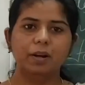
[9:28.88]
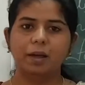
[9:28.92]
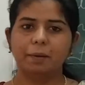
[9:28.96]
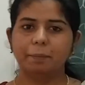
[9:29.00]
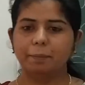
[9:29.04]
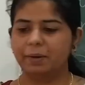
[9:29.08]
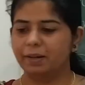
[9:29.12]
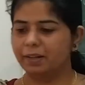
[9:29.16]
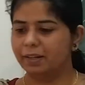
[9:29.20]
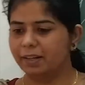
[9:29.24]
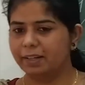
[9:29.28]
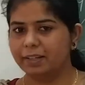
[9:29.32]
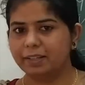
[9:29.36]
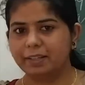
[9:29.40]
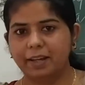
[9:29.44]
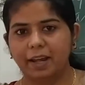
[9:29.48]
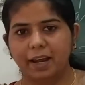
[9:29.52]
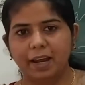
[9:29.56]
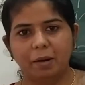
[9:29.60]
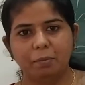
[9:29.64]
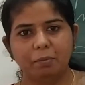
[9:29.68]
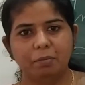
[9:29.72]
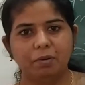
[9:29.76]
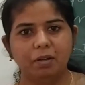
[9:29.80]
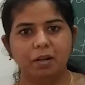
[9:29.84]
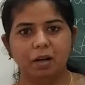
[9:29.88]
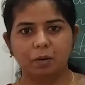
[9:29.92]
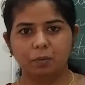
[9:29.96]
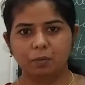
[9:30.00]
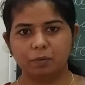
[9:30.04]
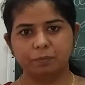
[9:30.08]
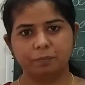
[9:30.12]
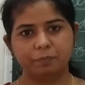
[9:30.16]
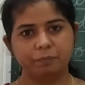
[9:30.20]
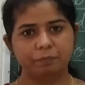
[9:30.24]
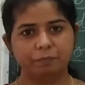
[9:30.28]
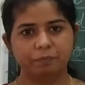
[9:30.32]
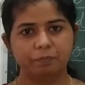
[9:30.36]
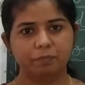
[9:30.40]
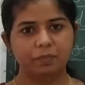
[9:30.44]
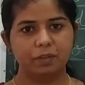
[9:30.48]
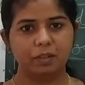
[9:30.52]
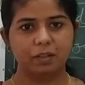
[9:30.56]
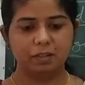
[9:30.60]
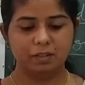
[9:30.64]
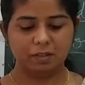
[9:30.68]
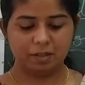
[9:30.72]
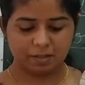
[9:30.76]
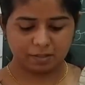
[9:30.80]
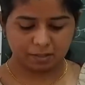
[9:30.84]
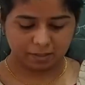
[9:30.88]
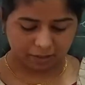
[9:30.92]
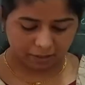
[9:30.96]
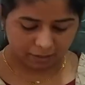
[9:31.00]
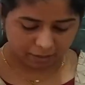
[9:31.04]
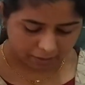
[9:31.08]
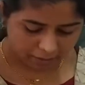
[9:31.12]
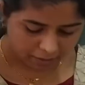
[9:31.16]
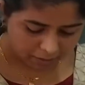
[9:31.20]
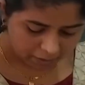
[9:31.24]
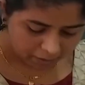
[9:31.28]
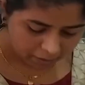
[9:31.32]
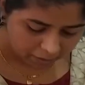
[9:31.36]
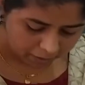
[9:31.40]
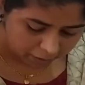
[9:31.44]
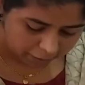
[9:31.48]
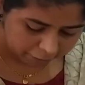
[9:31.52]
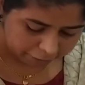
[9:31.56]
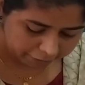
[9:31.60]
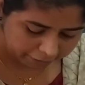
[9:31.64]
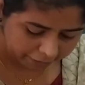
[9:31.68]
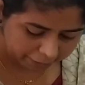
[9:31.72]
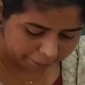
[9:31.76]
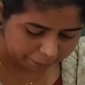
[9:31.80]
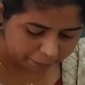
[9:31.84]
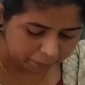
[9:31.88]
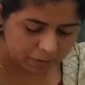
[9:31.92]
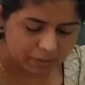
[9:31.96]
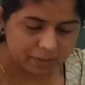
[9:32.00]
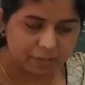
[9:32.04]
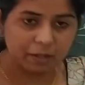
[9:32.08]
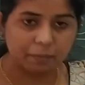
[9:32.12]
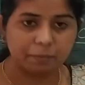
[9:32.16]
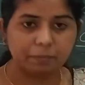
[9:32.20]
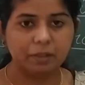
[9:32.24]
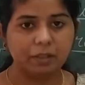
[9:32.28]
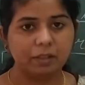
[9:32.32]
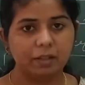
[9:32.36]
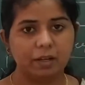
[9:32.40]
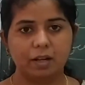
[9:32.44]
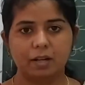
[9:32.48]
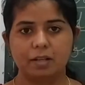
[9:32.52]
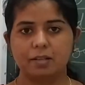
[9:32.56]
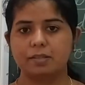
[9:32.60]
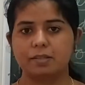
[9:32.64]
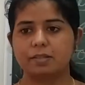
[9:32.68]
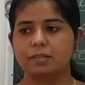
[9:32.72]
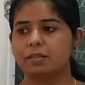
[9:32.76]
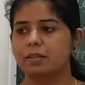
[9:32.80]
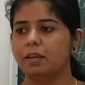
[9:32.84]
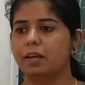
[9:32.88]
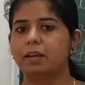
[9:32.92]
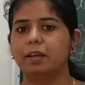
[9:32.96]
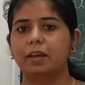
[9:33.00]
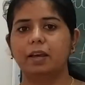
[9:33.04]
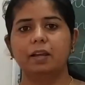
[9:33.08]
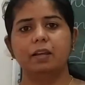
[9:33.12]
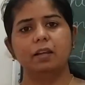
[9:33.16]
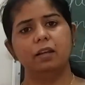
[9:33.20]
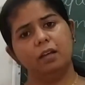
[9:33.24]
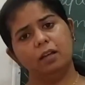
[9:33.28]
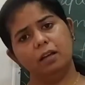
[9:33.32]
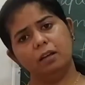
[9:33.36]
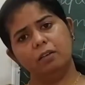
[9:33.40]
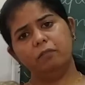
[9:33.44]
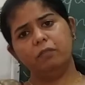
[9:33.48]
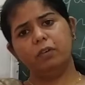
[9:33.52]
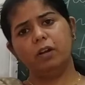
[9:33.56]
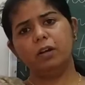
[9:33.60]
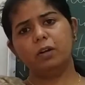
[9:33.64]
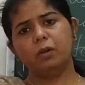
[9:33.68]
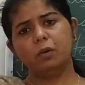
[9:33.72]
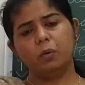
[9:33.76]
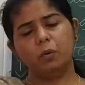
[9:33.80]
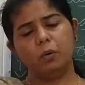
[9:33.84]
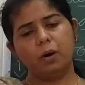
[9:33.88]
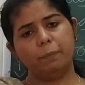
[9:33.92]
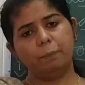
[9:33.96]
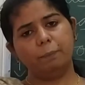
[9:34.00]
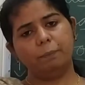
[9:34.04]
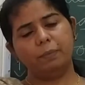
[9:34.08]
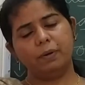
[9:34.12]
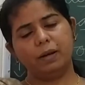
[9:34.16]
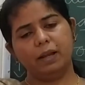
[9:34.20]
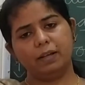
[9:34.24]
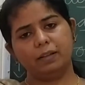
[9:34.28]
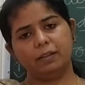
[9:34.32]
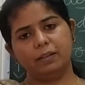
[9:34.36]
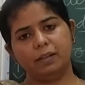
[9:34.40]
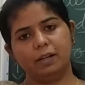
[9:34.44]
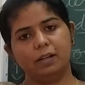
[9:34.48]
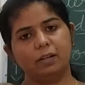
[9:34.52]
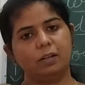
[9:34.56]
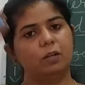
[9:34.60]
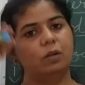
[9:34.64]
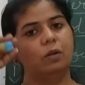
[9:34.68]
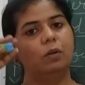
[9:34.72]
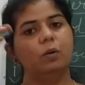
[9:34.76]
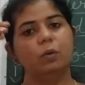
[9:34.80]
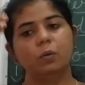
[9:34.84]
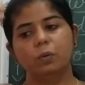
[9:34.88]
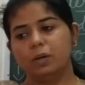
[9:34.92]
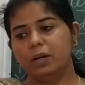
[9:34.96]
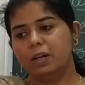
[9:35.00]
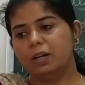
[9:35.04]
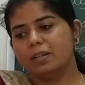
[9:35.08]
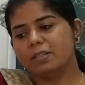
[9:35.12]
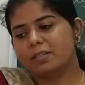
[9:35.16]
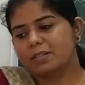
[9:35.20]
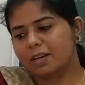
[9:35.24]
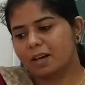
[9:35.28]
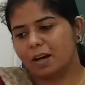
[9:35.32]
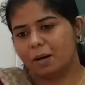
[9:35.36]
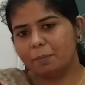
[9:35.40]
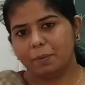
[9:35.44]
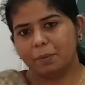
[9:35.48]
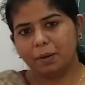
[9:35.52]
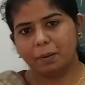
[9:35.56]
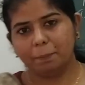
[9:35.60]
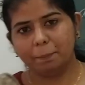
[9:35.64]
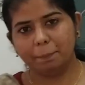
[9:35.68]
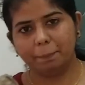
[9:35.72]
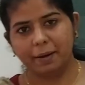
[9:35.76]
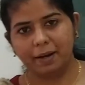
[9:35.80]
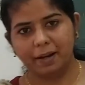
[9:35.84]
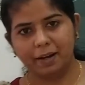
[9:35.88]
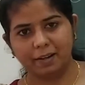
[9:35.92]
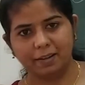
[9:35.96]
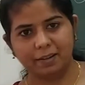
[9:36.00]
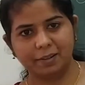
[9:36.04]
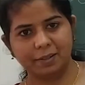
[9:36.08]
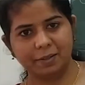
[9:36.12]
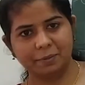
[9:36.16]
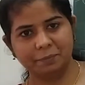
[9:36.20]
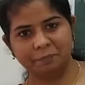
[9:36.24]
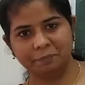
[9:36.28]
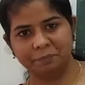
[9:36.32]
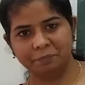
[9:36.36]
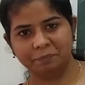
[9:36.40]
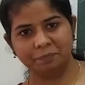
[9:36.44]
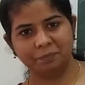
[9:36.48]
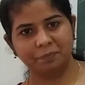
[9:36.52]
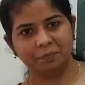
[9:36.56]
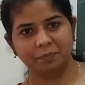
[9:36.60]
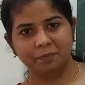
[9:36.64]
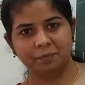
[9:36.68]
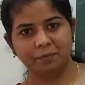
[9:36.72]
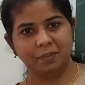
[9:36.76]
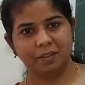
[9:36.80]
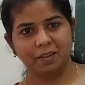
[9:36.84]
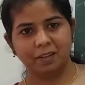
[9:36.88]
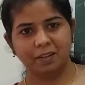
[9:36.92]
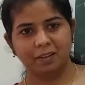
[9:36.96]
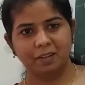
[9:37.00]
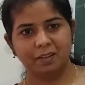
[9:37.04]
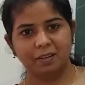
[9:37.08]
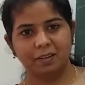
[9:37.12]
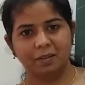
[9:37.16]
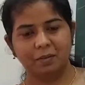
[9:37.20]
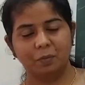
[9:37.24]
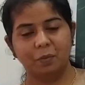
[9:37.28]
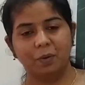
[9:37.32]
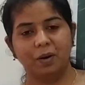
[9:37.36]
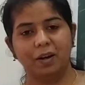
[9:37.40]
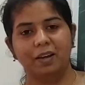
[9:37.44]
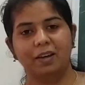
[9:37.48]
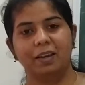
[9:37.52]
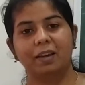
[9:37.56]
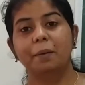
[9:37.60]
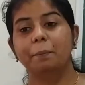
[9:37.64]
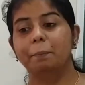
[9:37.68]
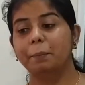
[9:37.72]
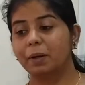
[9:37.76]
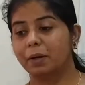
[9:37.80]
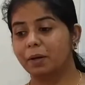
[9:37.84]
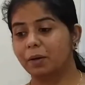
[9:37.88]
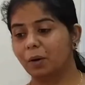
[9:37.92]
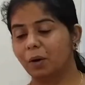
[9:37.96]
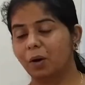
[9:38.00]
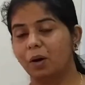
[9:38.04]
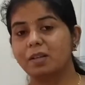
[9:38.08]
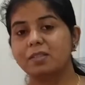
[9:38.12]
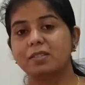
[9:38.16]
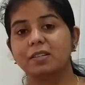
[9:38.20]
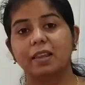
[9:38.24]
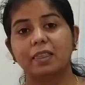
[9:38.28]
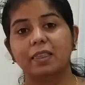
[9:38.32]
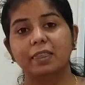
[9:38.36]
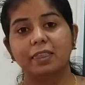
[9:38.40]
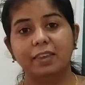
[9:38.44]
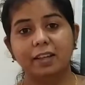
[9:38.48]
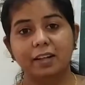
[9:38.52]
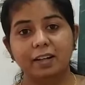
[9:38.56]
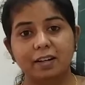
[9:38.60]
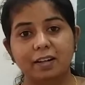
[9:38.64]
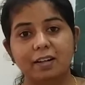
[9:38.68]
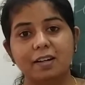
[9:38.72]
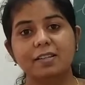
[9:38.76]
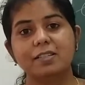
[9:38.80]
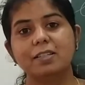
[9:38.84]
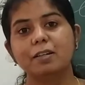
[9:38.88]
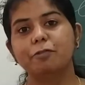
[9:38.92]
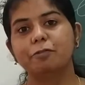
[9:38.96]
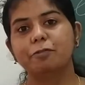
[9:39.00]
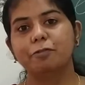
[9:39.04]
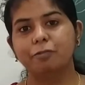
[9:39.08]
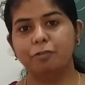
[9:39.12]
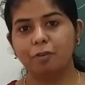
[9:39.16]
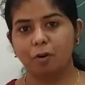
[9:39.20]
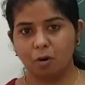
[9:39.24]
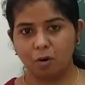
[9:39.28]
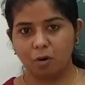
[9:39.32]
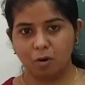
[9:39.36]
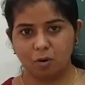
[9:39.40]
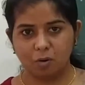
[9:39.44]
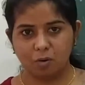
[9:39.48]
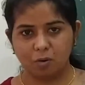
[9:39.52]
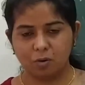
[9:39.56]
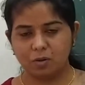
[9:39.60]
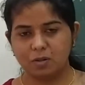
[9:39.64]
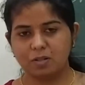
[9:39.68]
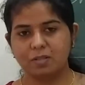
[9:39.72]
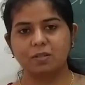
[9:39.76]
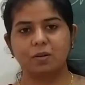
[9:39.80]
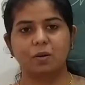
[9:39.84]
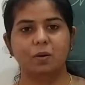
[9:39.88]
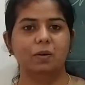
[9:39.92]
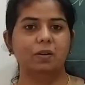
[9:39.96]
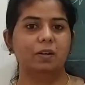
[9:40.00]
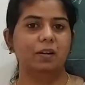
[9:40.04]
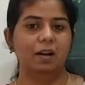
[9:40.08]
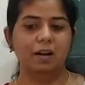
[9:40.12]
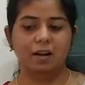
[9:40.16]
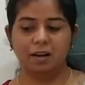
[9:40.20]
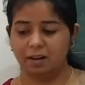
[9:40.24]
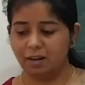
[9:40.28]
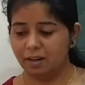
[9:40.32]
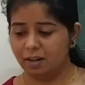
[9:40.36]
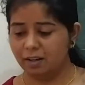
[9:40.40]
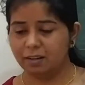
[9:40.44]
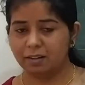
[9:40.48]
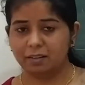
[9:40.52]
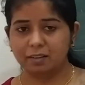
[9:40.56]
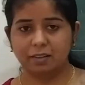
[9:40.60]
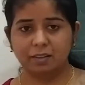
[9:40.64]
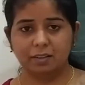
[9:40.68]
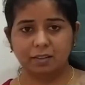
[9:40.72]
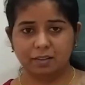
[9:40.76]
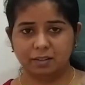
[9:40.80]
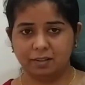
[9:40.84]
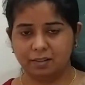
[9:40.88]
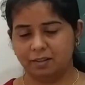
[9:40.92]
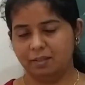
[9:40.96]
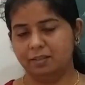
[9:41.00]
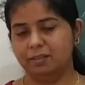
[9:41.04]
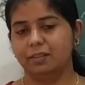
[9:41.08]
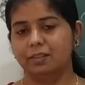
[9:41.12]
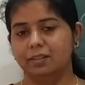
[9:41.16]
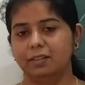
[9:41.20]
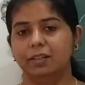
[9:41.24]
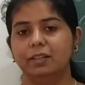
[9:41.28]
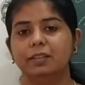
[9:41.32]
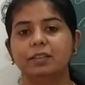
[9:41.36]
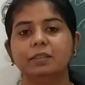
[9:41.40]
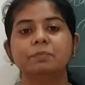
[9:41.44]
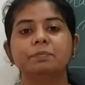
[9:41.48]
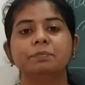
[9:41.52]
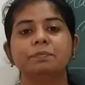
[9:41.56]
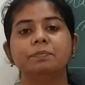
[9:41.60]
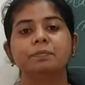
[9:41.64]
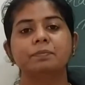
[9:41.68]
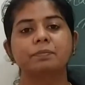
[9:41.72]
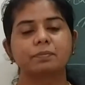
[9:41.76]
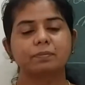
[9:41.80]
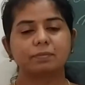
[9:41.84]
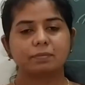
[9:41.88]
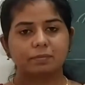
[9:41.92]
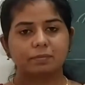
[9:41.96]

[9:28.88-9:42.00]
What happened? It came down. Isn't it? If I put something else again, will it go up like that? No, it is coming back. Why? Because there is a force on our earth